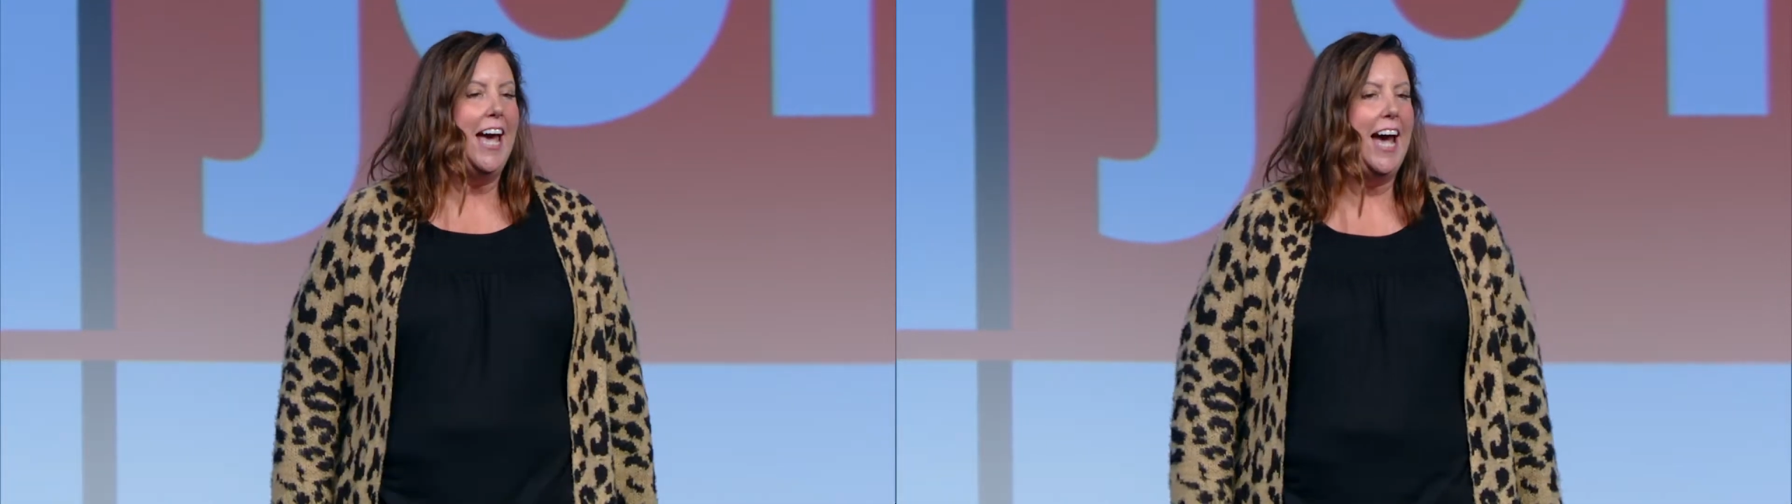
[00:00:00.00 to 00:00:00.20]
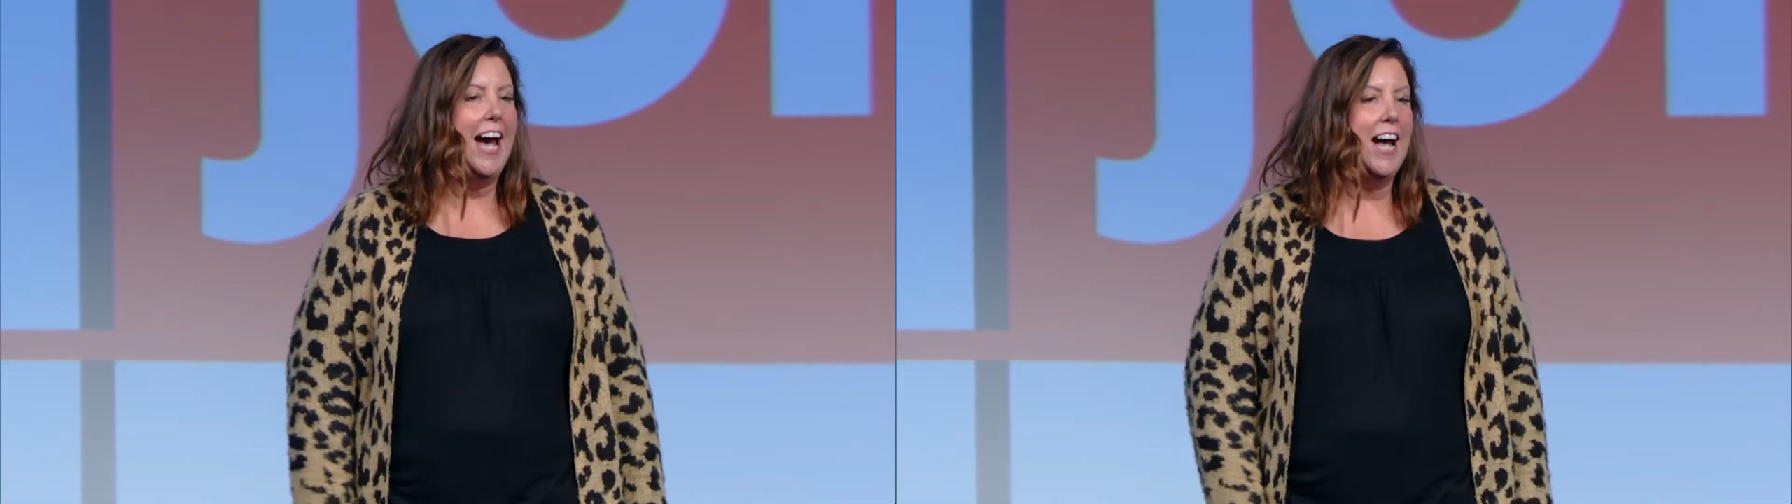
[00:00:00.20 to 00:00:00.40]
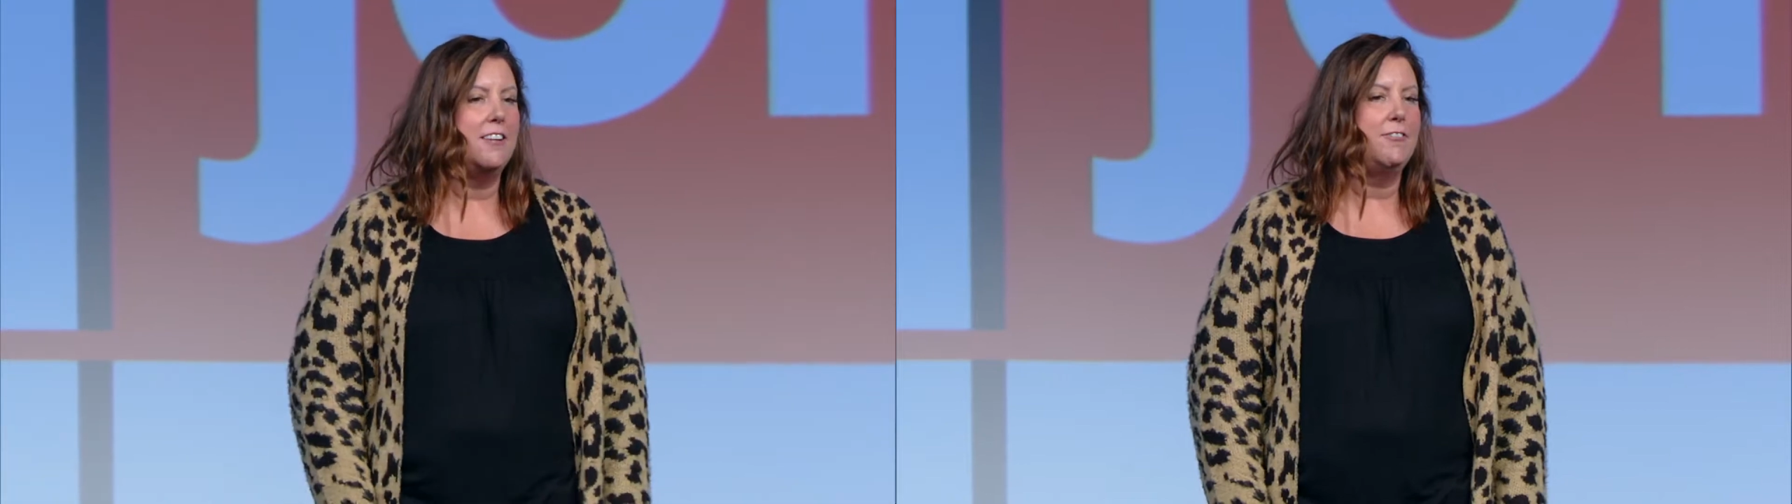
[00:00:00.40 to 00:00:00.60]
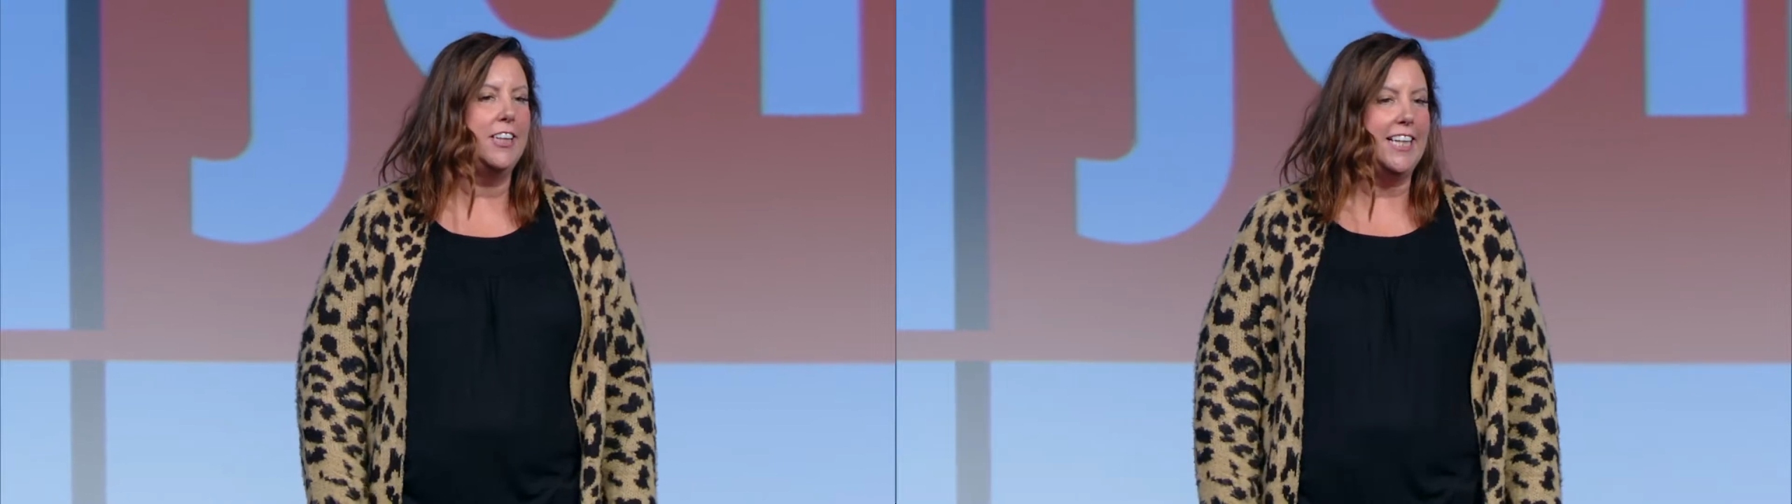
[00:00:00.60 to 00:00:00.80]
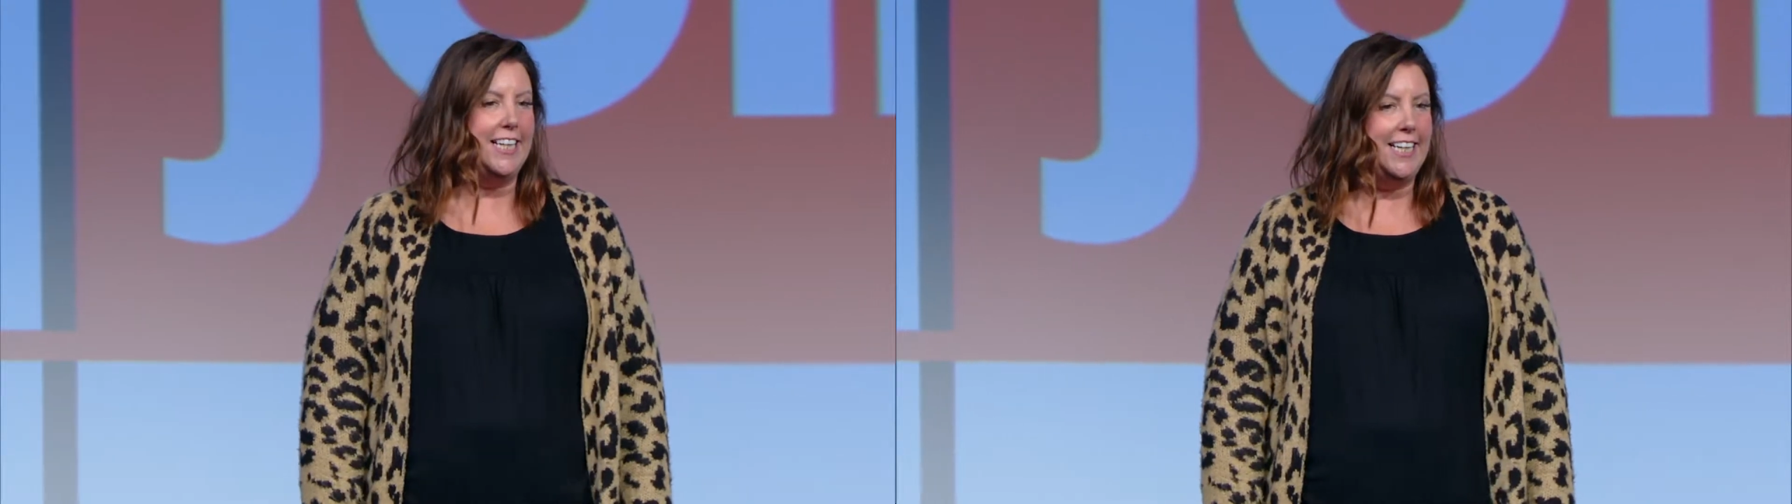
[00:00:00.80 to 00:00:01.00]
at
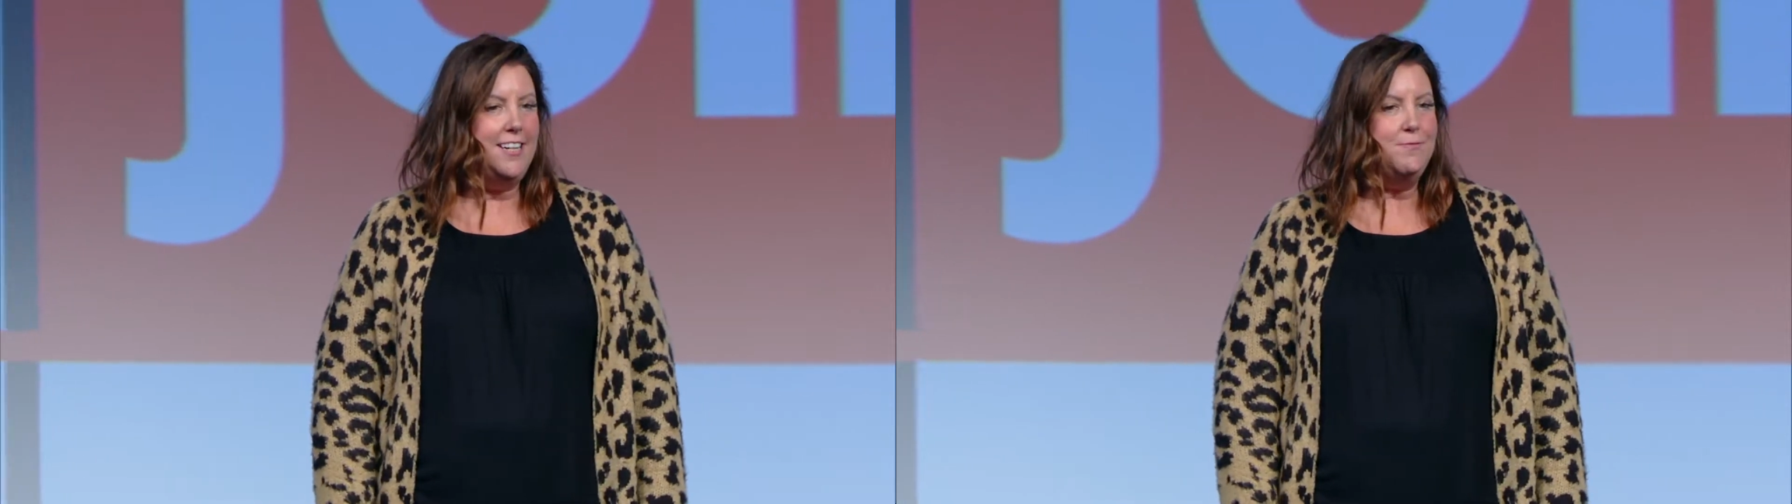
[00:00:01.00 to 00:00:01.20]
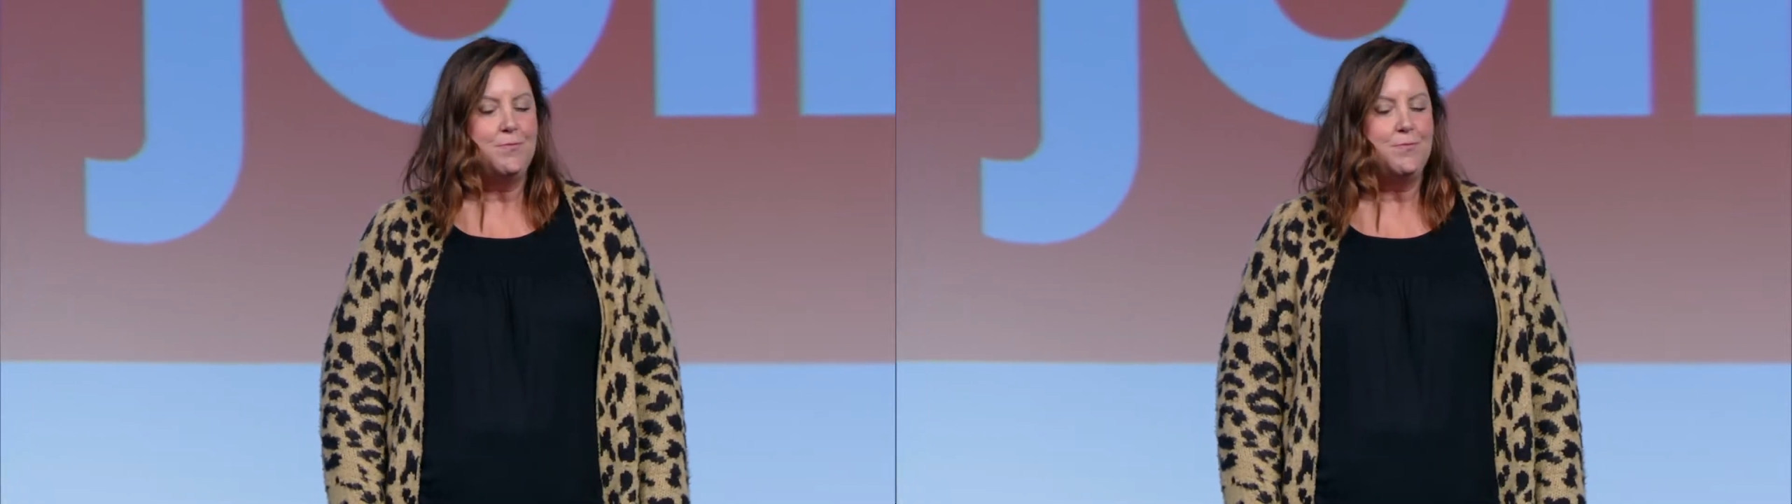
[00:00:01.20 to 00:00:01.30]
Validity,